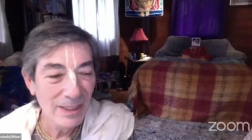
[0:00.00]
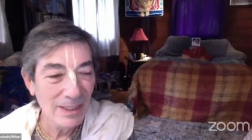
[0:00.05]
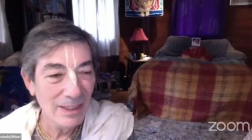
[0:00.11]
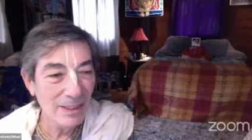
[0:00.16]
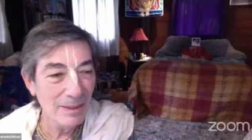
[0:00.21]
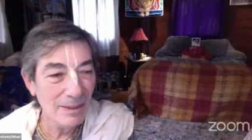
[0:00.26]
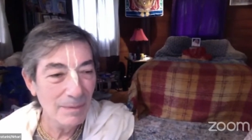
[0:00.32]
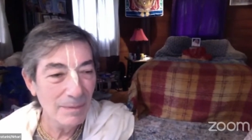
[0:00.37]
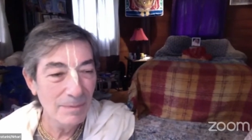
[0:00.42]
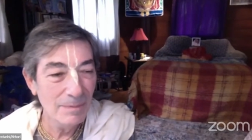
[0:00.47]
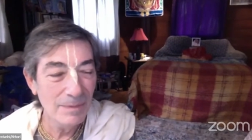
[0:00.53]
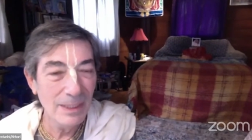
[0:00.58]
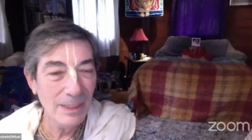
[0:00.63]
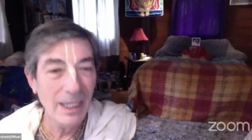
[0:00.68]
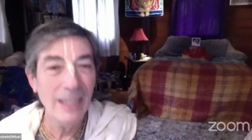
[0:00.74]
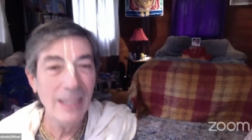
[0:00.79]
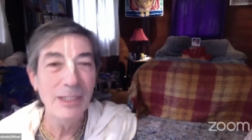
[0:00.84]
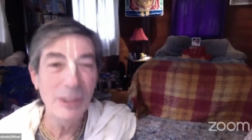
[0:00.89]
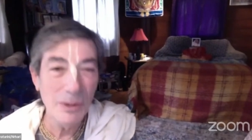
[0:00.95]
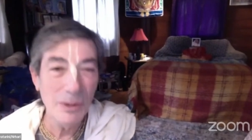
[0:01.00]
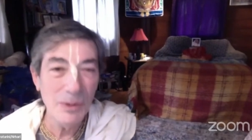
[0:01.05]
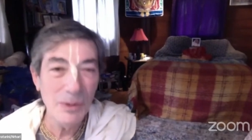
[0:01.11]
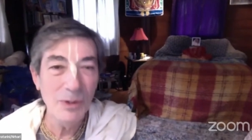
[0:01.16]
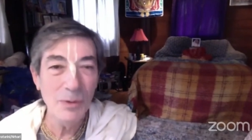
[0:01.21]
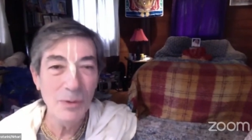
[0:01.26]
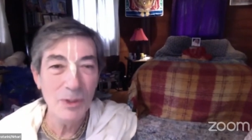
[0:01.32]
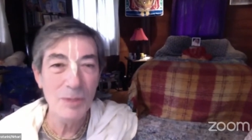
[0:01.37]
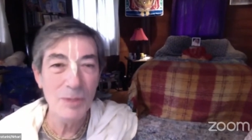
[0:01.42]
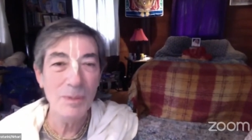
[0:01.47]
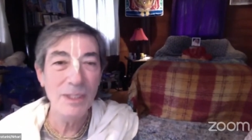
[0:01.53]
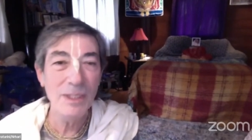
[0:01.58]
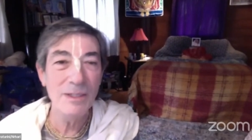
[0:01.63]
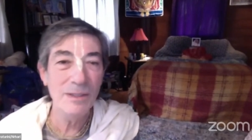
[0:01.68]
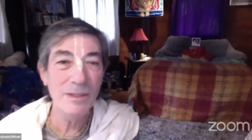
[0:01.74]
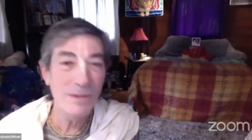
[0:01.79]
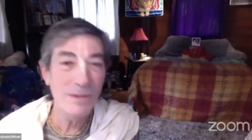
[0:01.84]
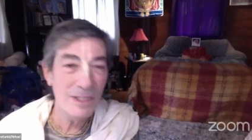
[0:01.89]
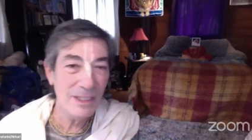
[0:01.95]
um, I knew it was my
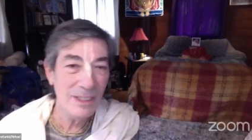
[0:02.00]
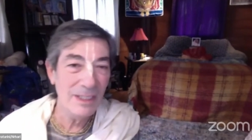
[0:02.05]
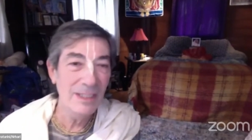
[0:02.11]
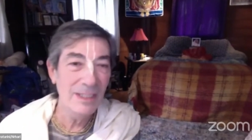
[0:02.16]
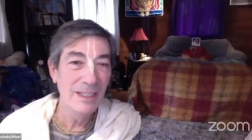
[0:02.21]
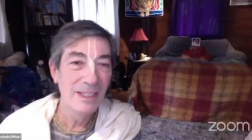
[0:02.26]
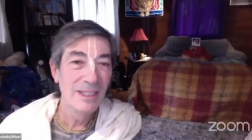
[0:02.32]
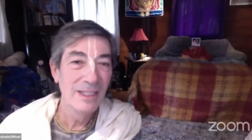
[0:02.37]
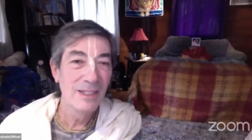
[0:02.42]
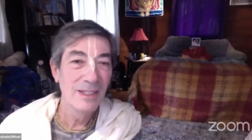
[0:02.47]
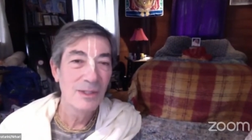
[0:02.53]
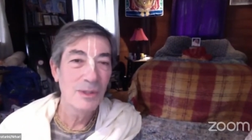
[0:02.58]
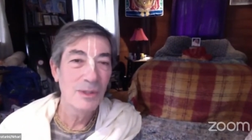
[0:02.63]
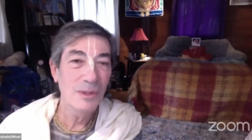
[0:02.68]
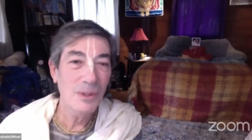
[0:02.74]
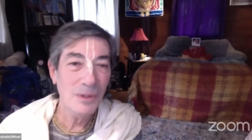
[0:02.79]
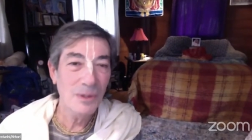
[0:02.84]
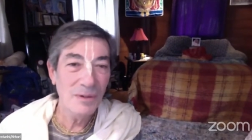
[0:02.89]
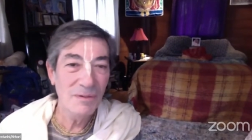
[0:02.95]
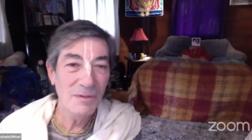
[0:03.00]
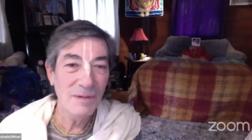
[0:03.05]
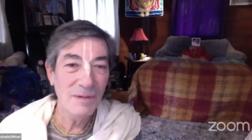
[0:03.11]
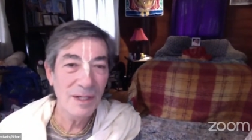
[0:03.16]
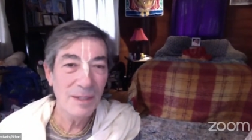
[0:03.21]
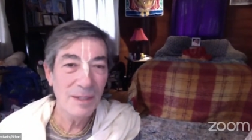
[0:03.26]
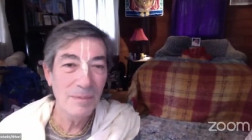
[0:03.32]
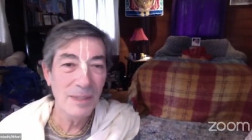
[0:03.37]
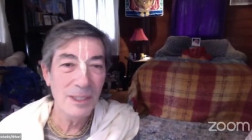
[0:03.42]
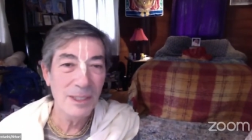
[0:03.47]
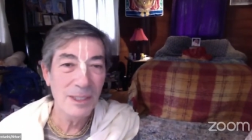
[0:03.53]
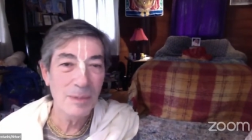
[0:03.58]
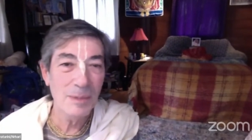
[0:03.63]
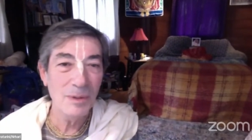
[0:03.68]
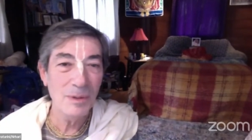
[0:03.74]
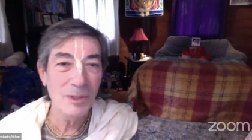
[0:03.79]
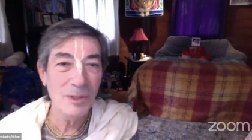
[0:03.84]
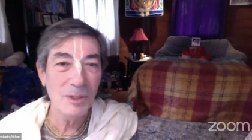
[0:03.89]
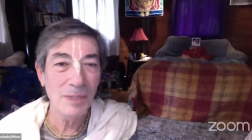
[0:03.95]
duty to glorify my
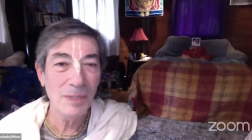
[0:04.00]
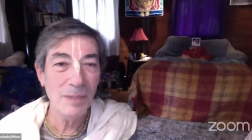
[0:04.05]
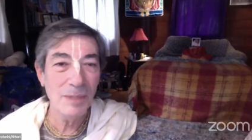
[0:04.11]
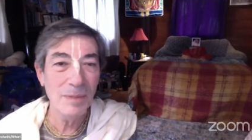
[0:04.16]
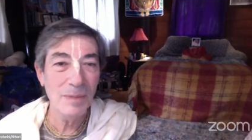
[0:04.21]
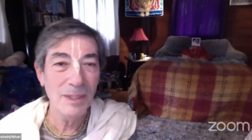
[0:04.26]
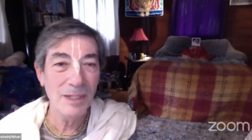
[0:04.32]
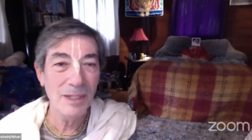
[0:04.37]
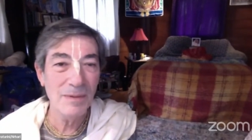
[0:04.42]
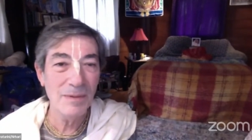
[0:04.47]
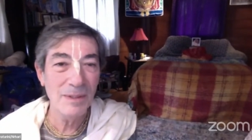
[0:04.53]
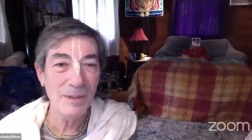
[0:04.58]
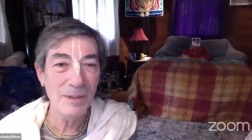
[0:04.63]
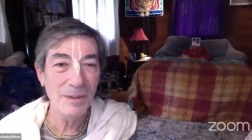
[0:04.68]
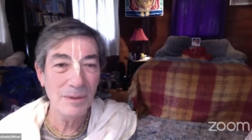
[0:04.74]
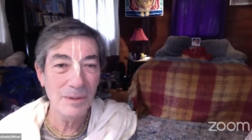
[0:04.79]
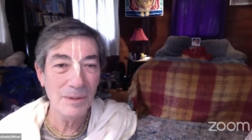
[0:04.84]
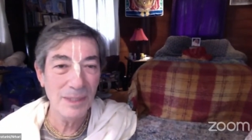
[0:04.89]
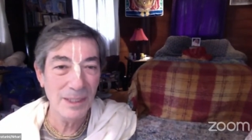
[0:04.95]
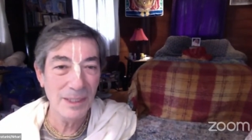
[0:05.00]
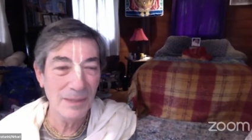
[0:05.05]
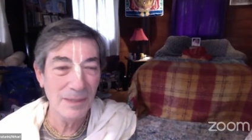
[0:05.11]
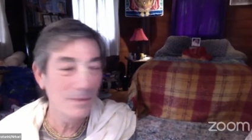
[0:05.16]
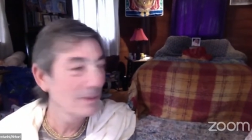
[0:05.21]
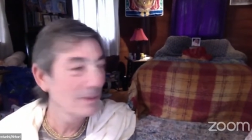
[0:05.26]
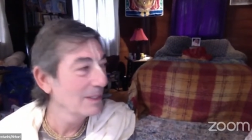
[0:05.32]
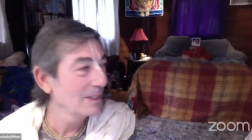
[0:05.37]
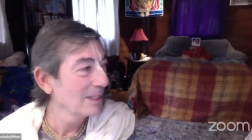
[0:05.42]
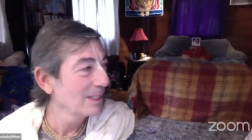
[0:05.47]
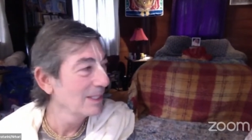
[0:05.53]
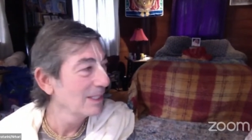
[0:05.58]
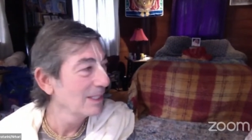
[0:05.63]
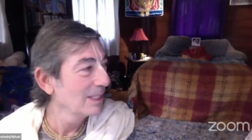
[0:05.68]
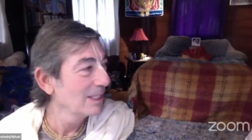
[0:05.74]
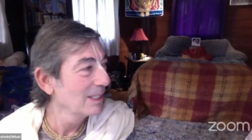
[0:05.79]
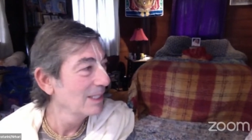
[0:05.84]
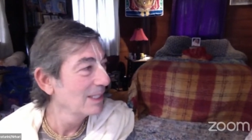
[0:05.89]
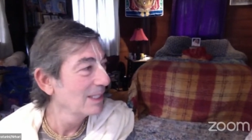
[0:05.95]
spiritual, my beloved Seven
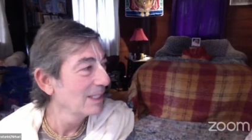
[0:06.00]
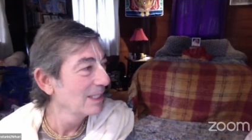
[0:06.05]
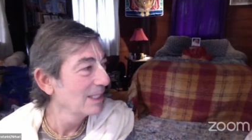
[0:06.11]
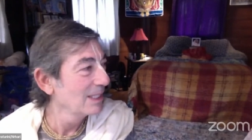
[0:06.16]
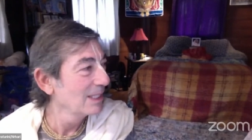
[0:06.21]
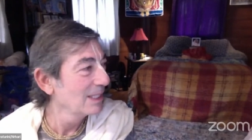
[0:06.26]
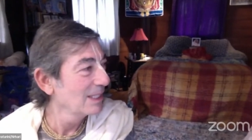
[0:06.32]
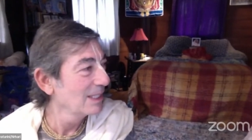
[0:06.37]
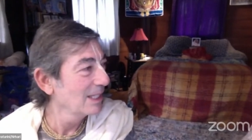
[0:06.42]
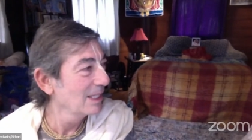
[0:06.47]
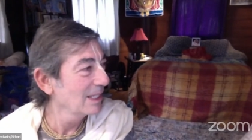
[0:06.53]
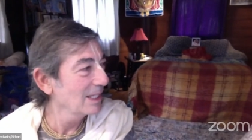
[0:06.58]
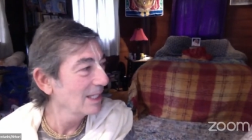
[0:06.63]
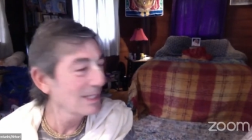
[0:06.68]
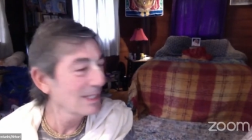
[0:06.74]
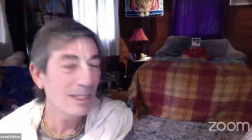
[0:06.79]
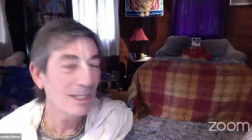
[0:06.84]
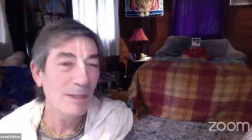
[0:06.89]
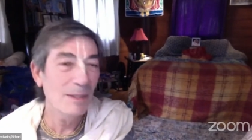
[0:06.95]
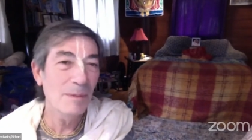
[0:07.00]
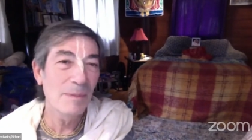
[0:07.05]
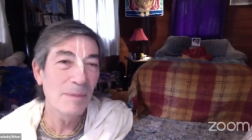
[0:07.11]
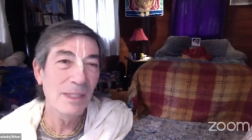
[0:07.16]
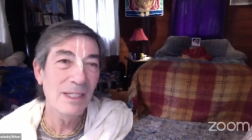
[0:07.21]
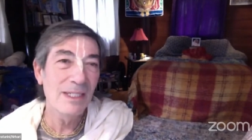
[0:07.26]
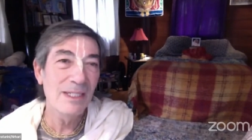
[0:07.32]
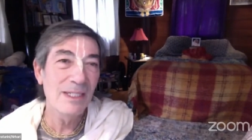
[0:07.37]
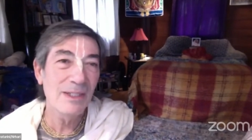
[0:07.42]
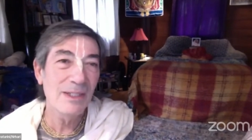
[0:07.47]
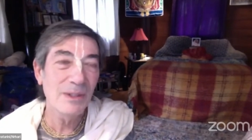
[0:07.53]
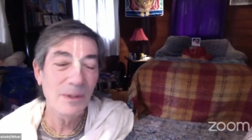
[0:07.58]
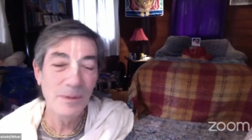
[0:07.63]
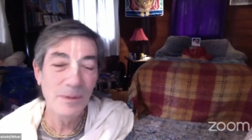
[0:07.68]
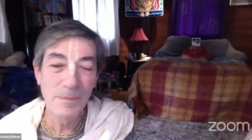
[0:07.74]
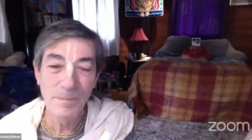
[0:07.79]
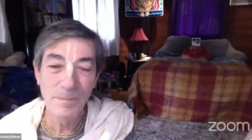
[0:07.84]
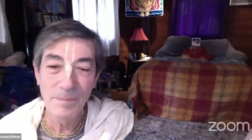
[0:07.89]
minutes. I got seven minutes to go.